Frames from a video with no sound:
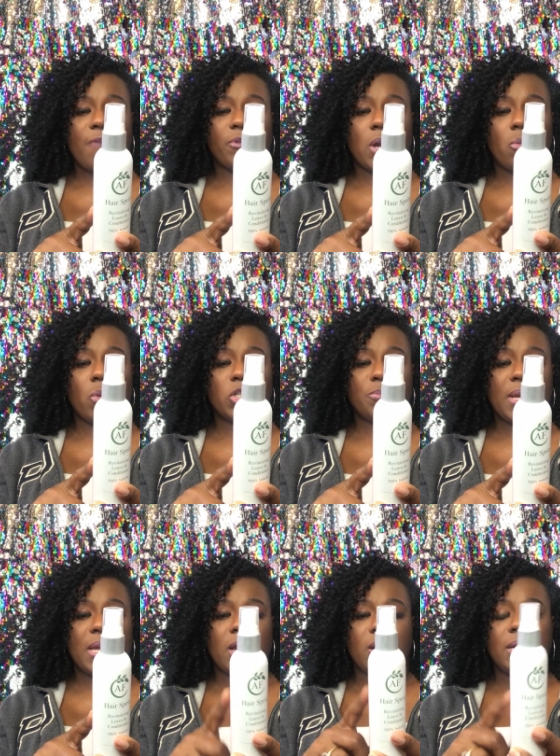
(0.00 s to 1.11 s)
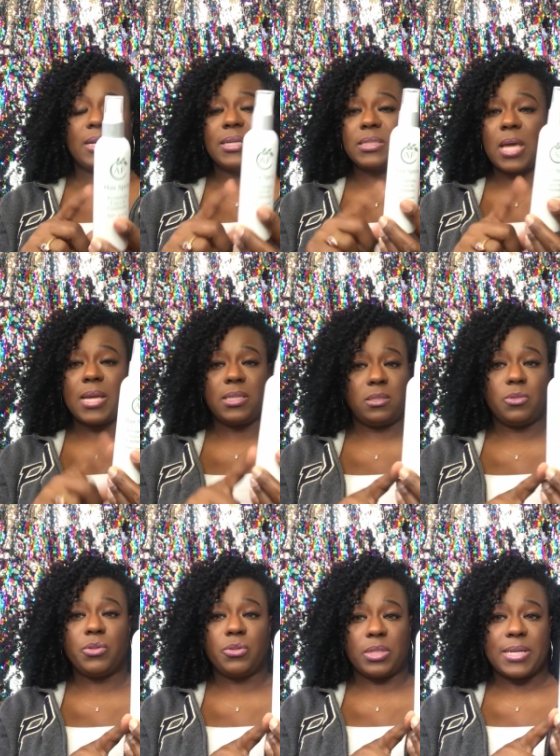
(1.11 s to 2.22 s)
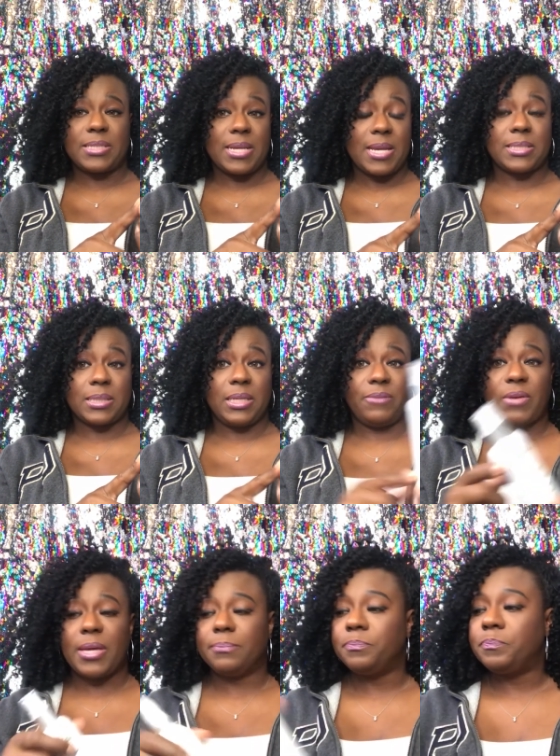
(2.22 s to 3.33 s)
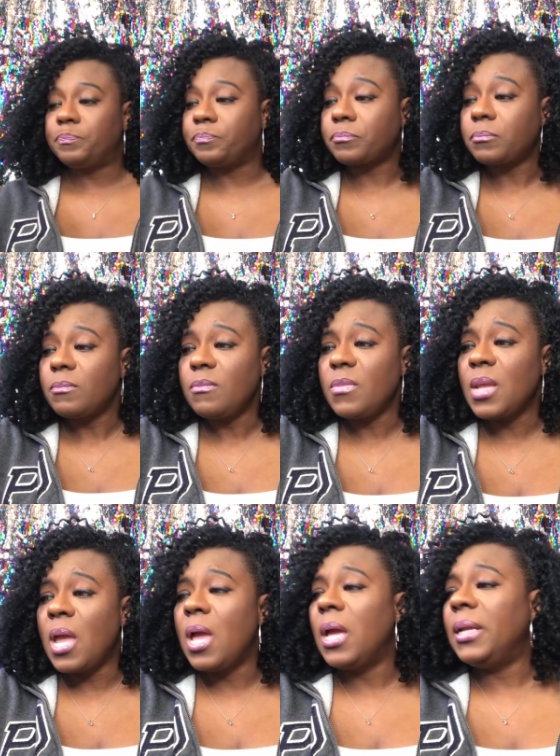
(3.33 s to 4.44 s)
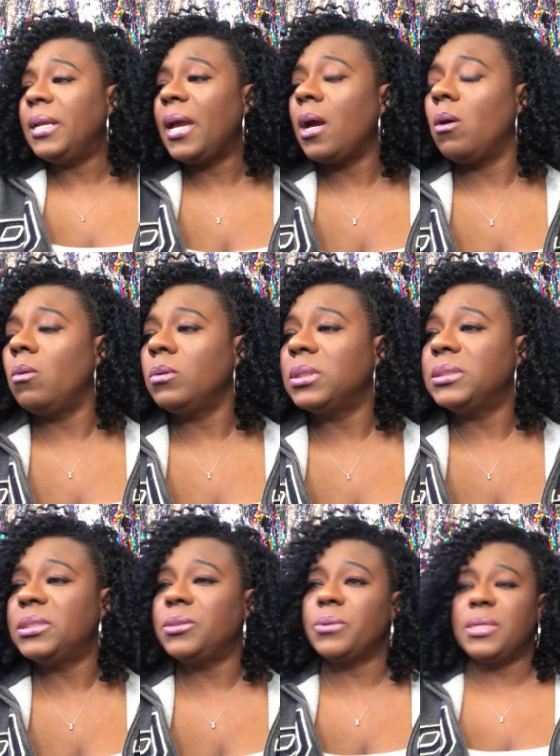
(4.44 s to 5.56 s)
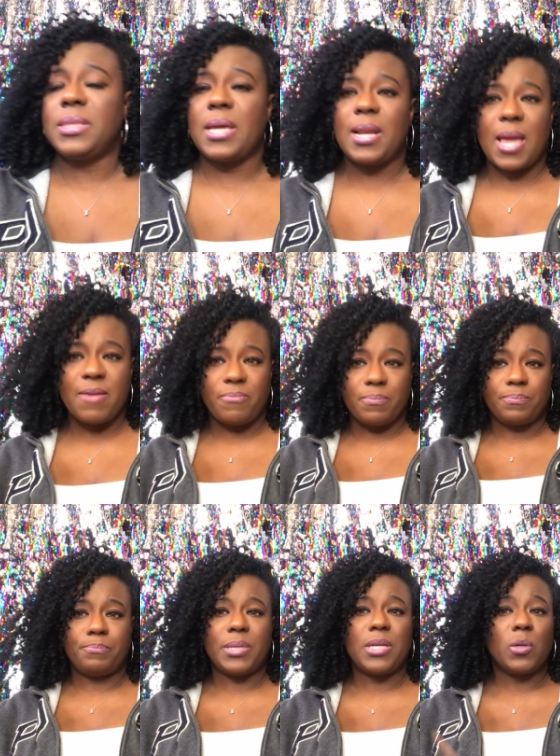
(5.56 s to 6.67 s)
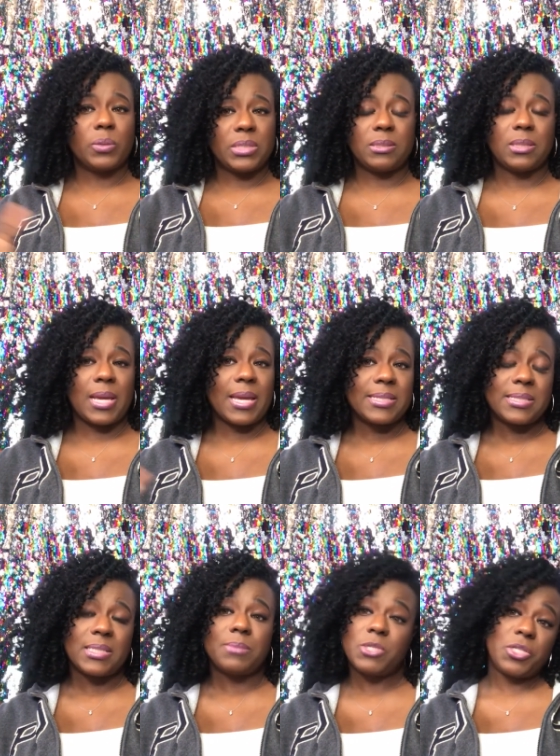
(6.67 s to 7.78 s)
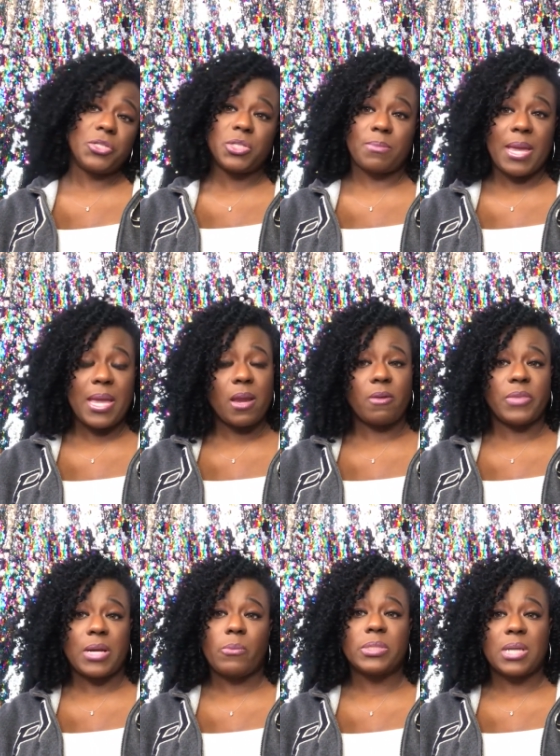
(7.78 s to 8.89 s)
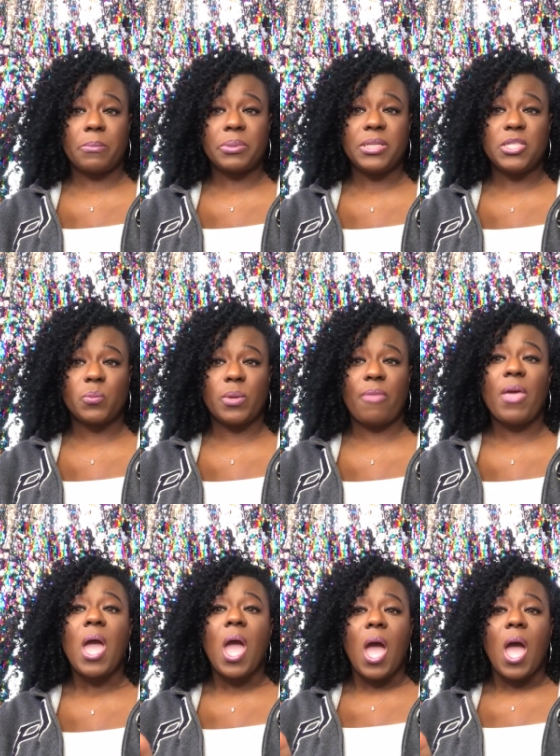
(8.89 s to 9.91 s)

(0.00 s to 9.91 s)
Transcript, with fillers: after I wash my hair, and it is. I do utilize it as a leave-in. Now, considering that I've been noticing, like I said, some changes in my hair that I was not pleased with,